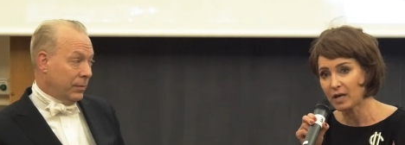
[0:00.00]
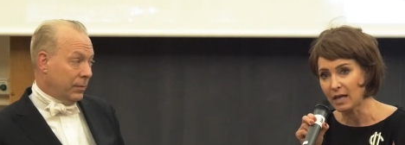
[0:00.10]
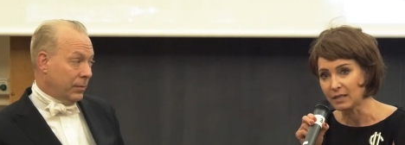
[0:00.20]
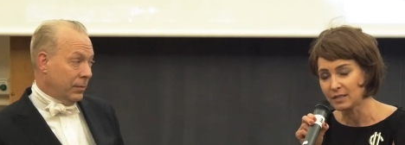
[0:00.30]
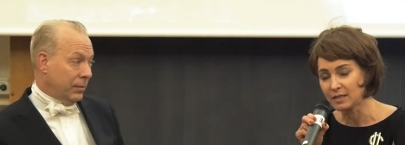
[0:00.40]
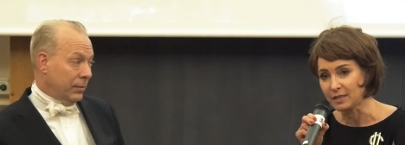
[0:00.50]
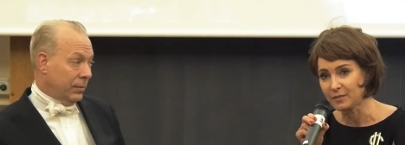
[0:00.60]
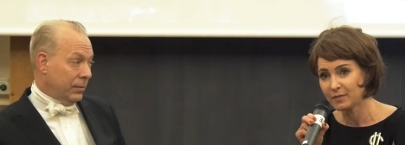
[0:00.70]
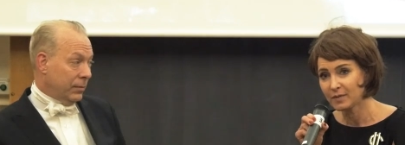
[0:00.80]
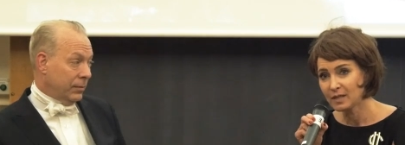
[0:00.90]

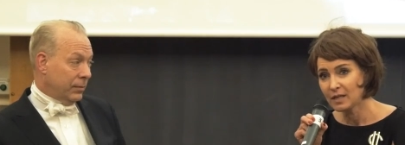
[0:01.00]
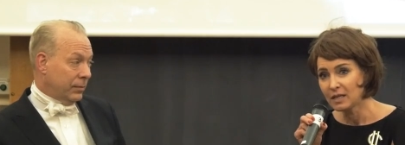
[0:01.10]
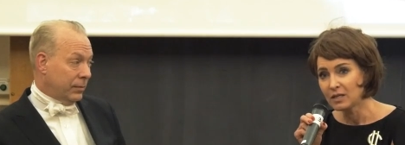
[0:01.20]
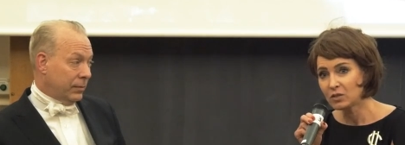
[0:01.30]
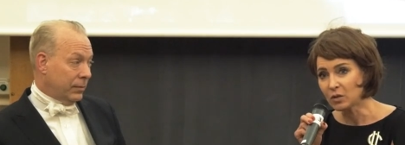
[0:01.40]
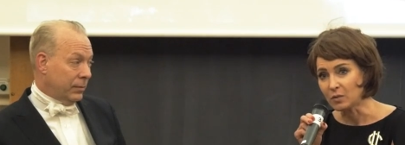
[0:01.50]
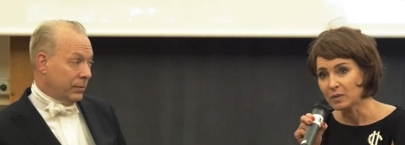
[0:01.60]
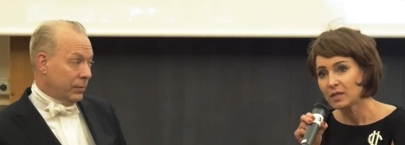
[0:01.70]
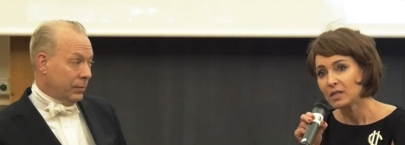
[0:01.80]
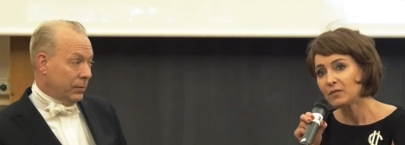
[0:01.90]
Speaker 1: reality.
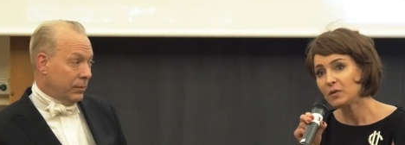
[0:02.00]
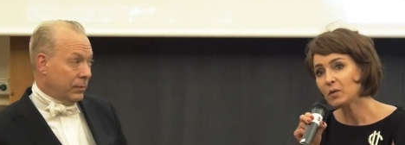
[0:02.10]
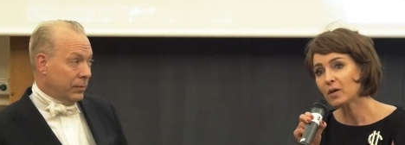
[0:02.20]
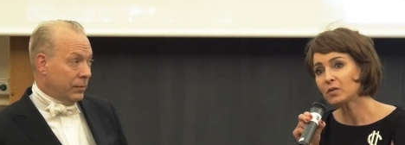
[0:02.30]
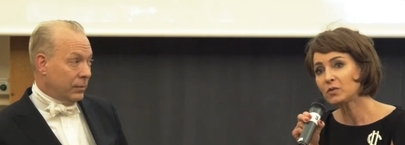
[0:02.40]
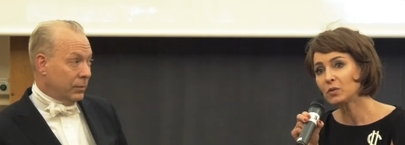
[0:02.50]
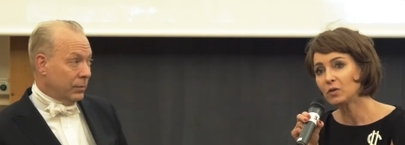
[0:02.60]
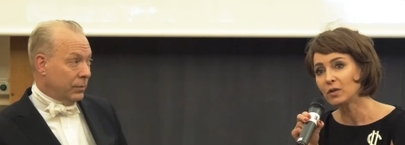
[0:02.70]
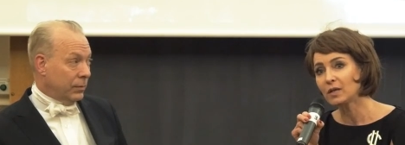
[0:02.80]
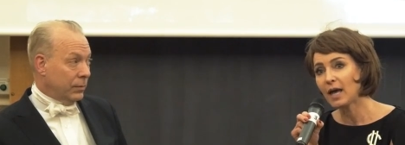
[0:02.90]
So, if you are to
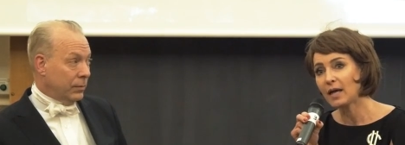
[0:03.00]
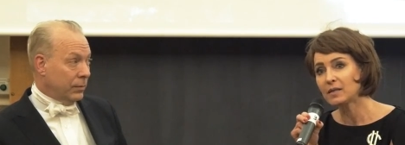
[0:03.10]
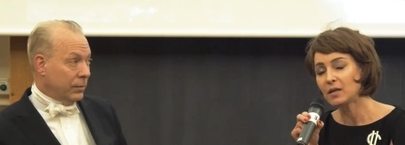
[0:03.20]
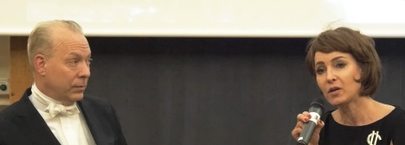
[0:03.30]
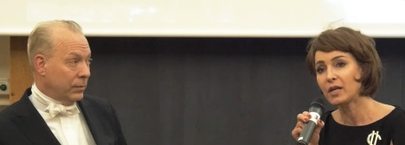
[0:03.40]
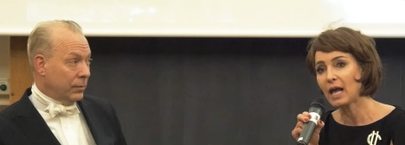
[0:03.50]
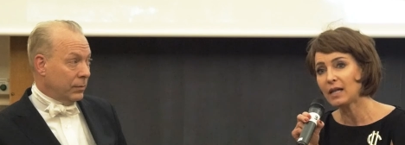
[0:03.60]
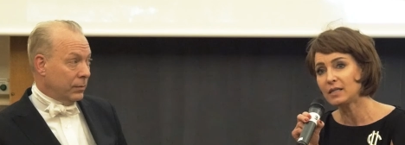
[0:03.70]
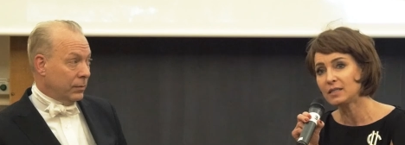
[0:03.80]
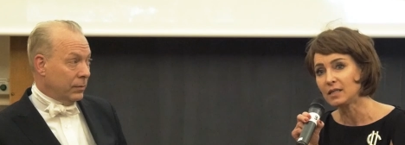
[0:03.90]
look at a
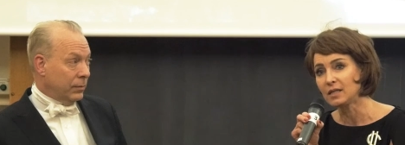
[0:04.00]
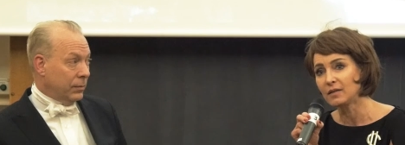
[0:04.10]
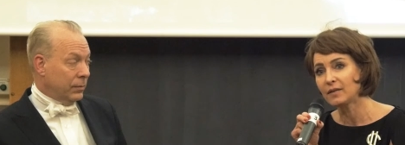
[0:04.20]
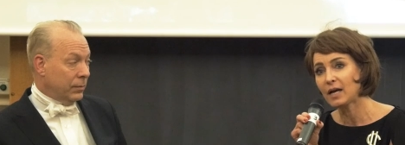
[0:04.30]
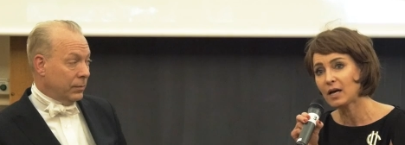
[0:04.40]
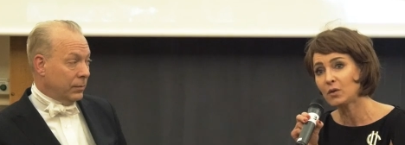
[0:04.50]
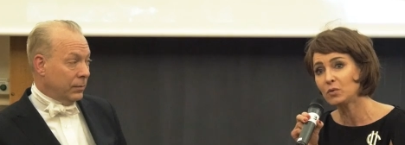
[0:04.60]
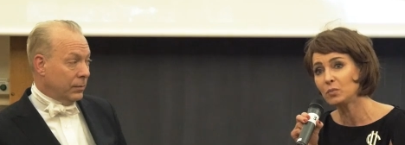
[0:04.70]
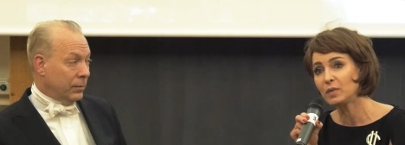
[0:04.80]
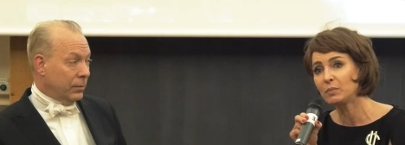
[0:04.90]
reality of
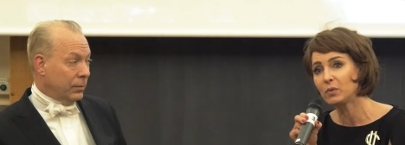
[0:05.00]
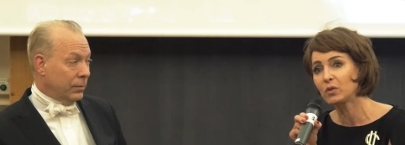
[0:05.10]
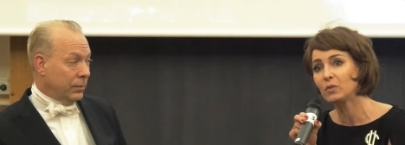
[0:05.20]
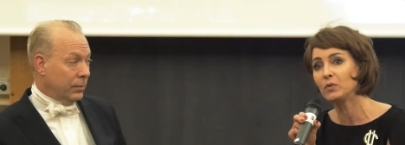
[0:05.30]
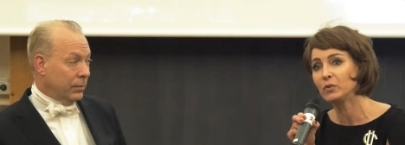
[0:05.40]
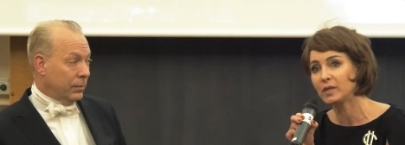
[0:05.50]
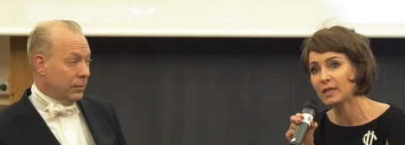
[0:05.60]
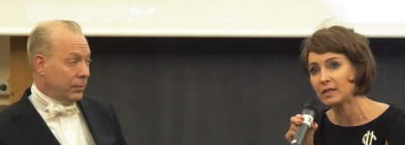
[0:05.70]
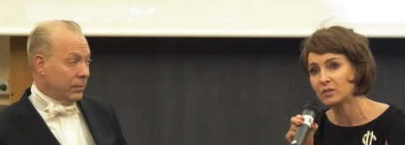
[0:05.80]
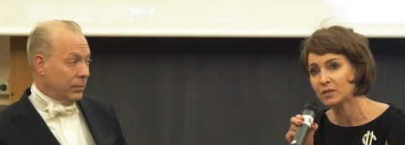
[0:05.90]
how do people
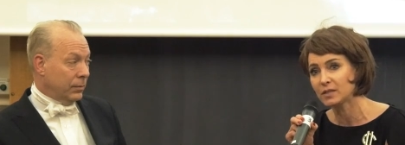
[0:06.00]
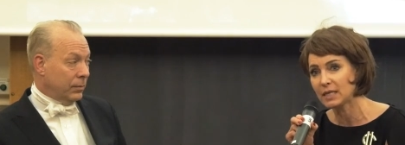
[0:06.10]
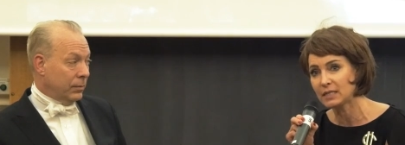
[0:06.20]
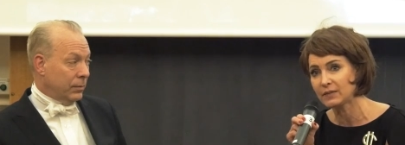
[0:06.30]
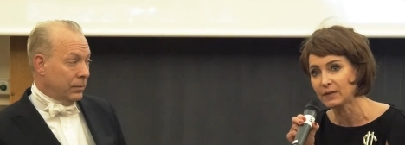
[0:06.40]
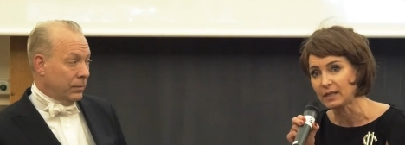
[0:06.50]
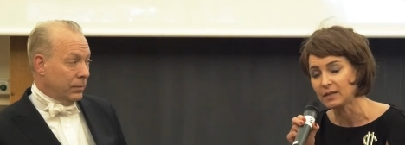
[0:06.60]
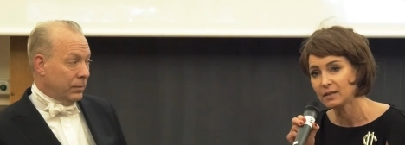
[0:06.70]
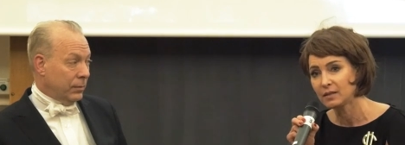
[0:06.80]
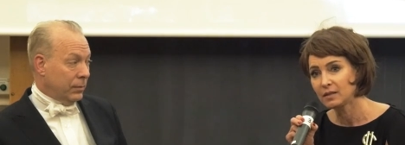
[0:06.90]
communicate
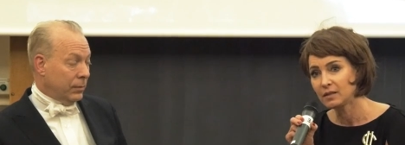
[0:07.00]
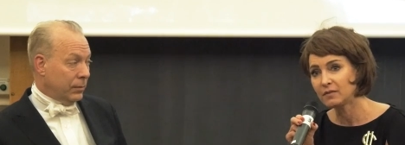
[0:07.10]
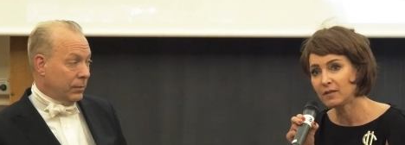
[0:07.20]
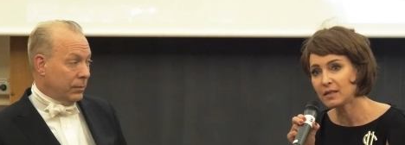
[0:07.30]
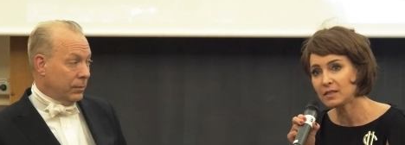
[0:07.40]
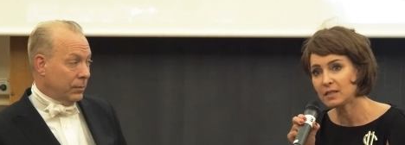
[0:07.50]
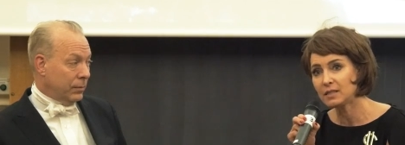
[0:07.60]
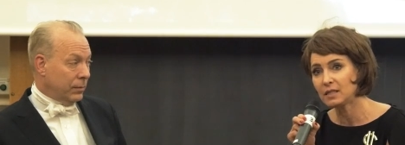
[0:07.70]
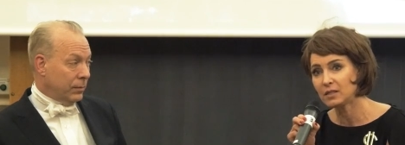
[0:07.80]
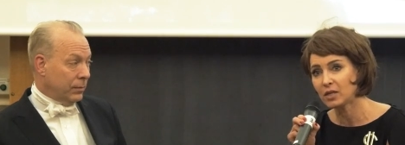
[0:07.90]
successfully, what
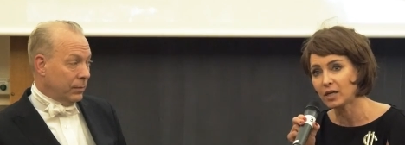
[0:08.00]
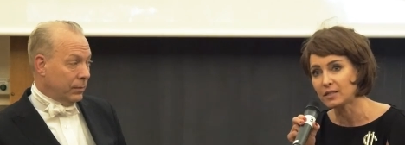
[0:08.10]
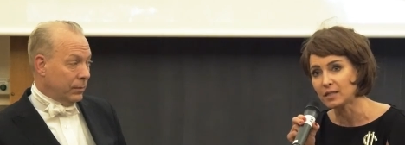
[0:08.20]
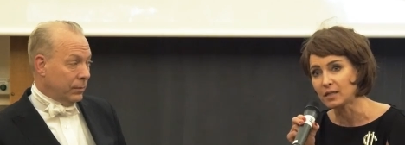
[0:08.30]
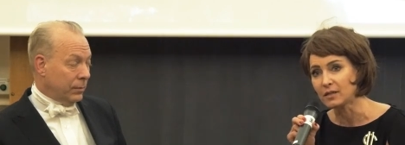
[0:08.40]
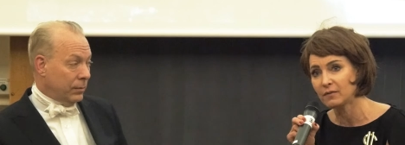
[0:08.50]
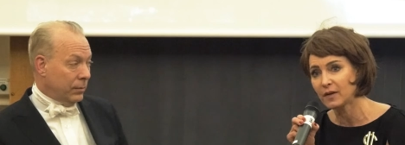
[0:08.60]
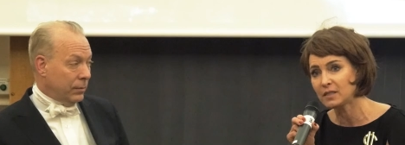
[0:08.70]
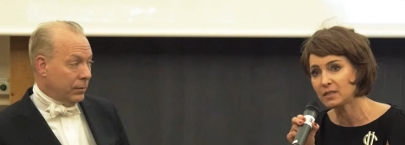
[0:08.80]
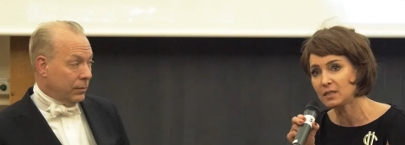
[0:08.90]
is interesting,
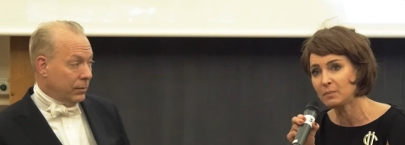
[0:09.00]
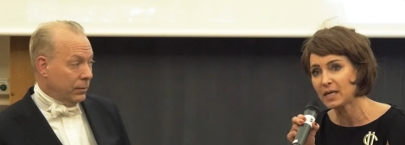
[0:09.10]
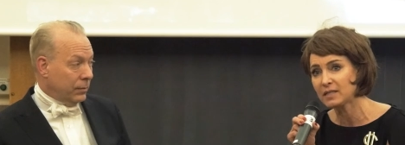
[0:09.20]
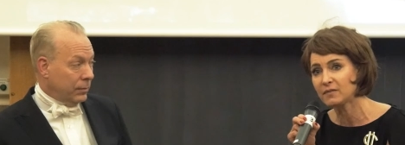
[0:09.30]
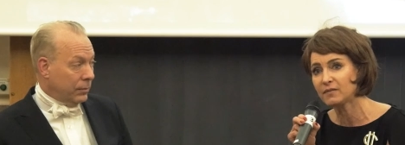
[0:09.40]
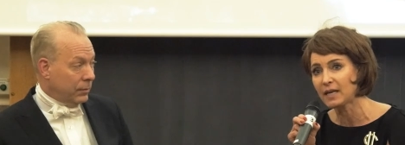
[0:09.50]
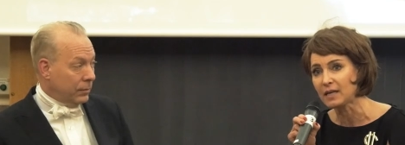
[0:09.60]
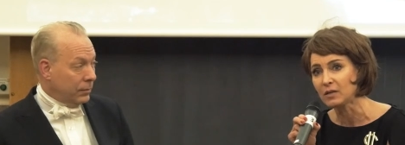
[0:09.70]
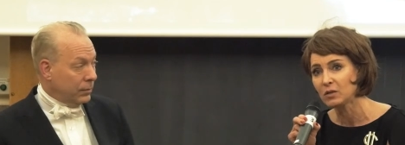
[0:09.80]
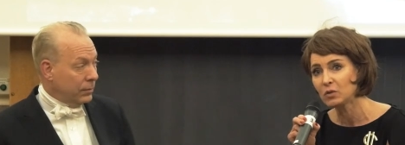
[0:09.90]
what is the best
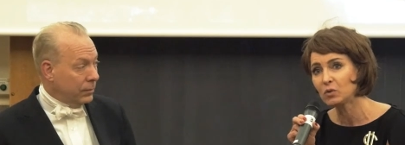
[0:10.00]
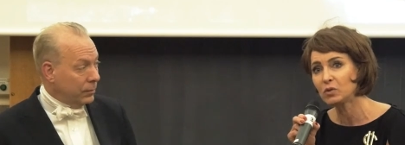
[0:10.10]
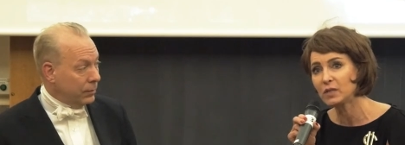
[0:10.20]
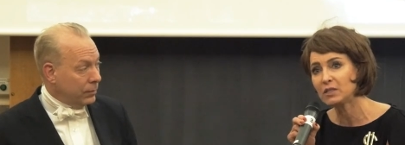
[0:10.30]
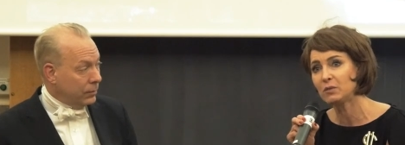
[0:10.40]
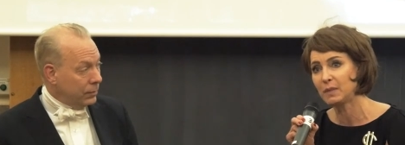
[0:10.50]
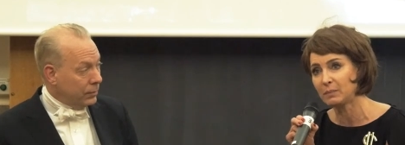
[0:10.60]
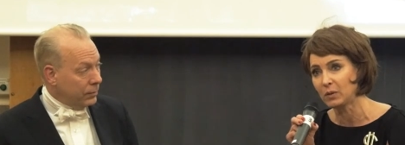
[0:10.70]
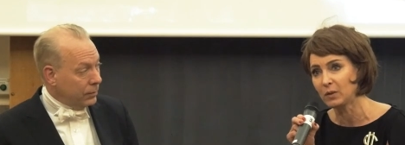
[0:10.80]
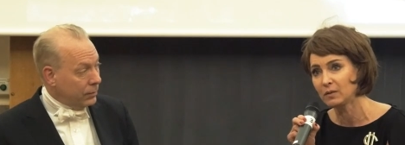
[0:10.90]
way to teach
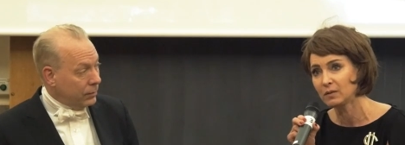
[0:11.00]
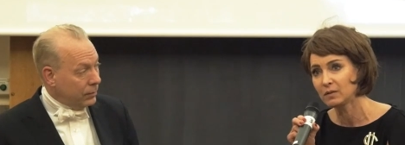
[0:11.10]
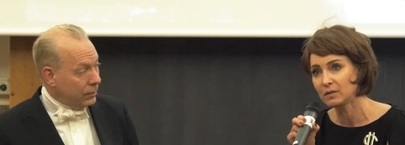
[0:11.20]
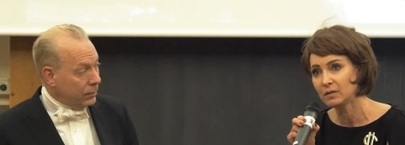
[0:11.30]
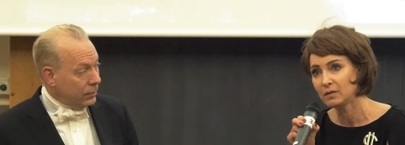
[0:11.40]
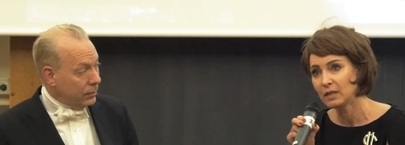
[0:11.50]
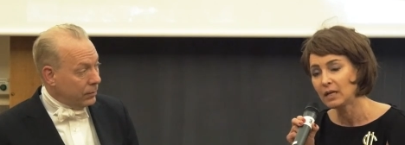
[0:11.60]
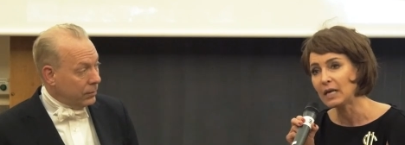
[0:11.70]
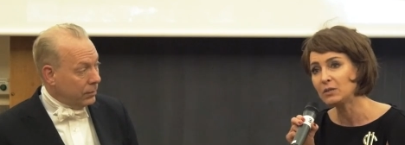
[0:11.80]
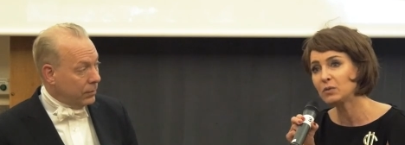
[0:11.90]
people
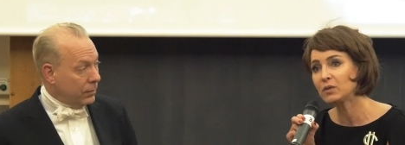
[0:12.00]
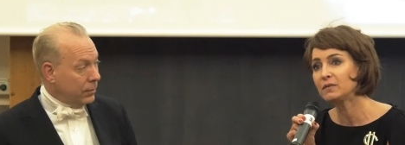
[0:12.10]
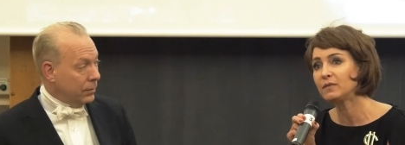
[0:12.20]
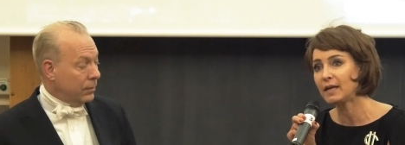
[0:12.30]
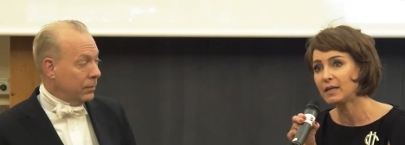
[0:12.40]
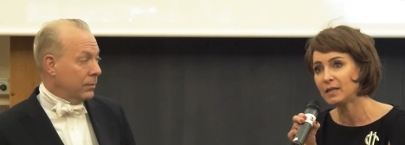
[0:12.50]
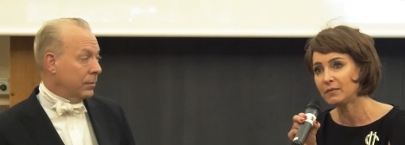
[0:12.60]
and to convey